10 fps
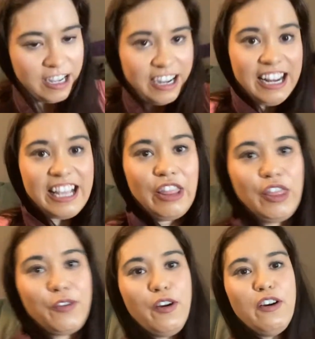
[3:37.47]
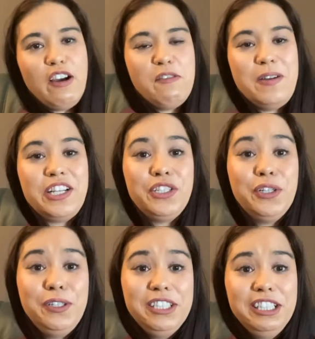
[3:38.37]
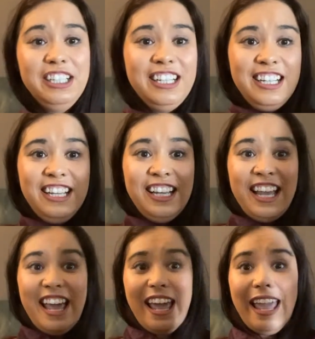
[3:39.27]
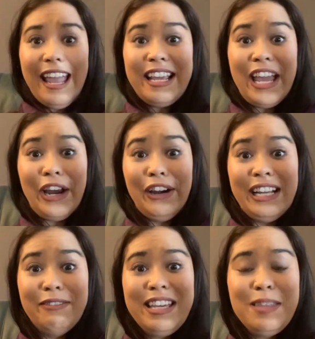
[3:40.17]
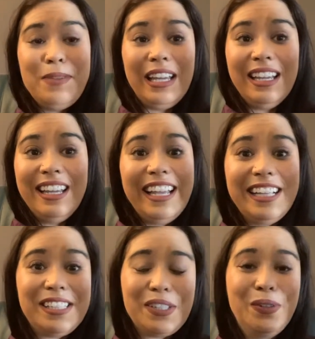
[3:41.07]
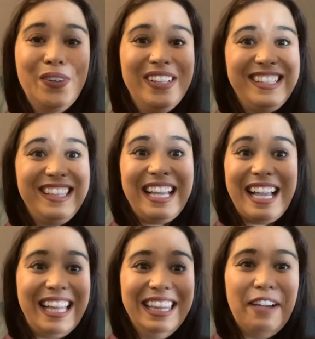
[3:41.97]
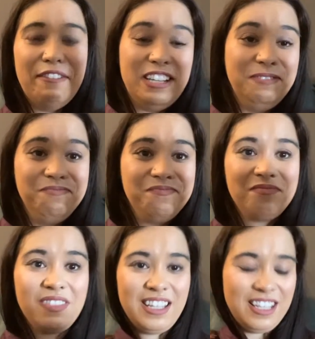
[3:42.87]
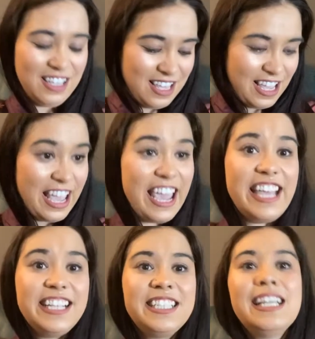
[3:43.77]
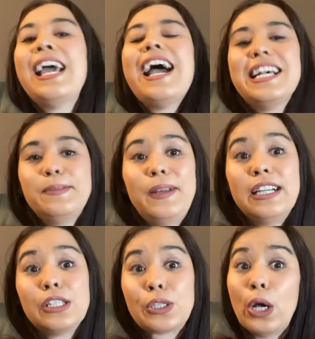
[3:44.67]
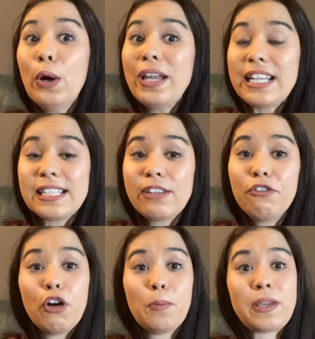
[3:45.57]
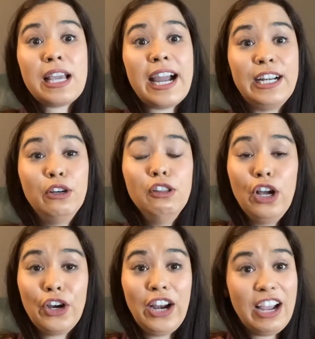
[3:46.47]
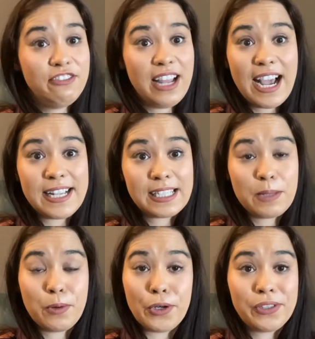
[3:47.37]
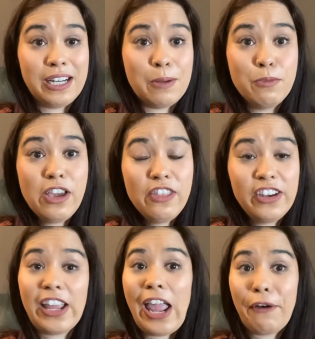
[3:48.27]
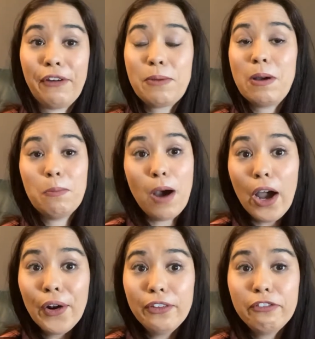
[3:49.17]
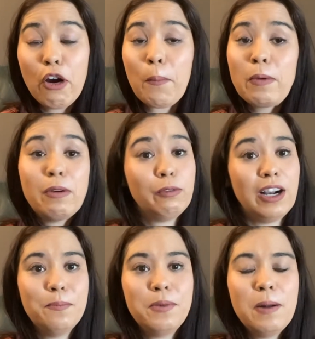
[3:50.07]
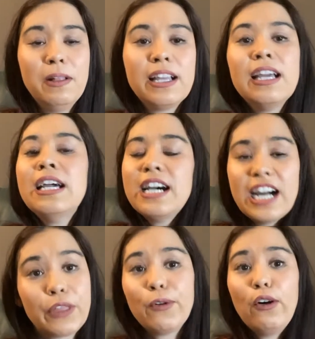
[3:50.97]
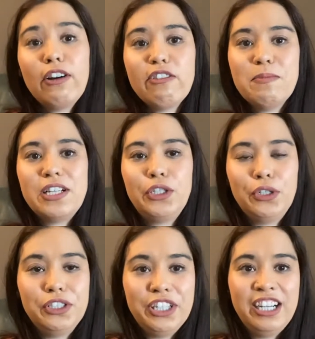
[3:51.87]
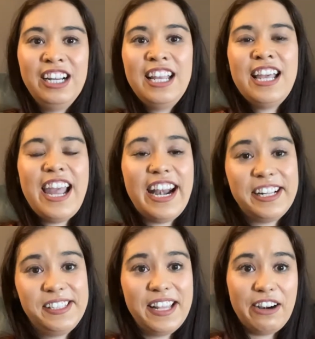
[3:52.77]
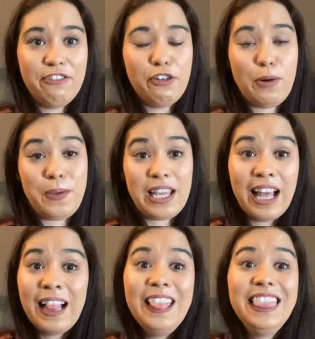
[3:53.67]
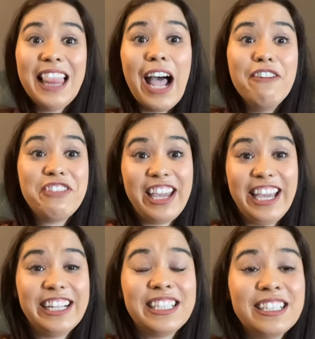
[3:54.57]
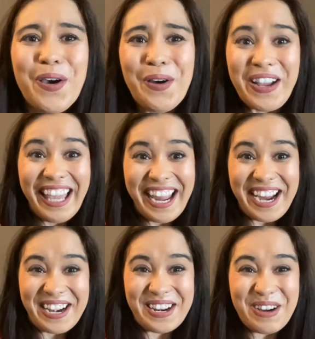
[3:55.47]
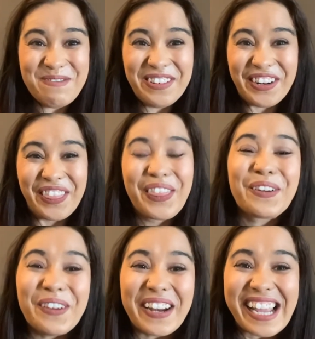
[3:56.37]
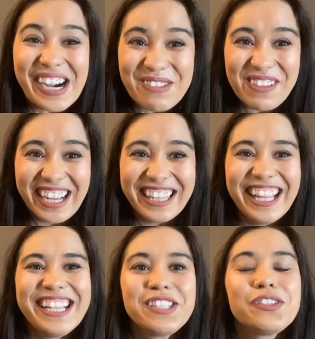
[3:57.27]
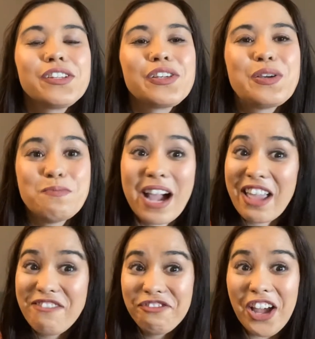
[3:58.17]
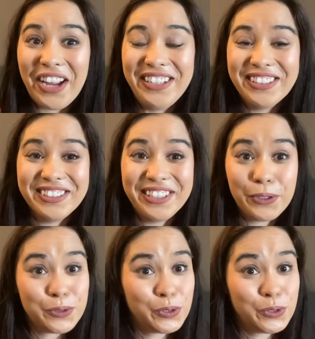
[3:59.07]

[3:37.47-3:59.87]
and I can throw it over my shoulder and carry it with me. It's the coolest thing. I love it. It has made it so easy for me. I no longer have to ask the person I'm with to carry my bottle for me when we're out in public. I throw it over my shoulder and it's there for me. Love it. Okay, number three on my list, you might find a little